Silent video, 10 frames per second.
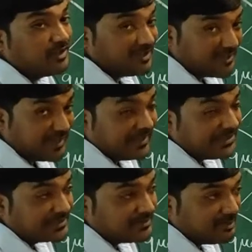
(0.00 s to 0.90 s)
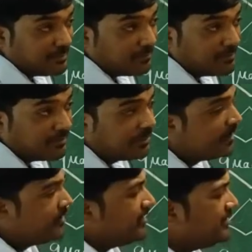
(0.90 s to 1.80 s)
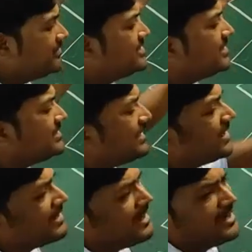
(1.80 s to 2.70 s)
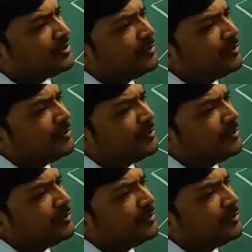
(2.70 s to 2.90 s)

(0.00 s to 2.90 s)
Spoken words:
In kite, remember, it is just like a kite.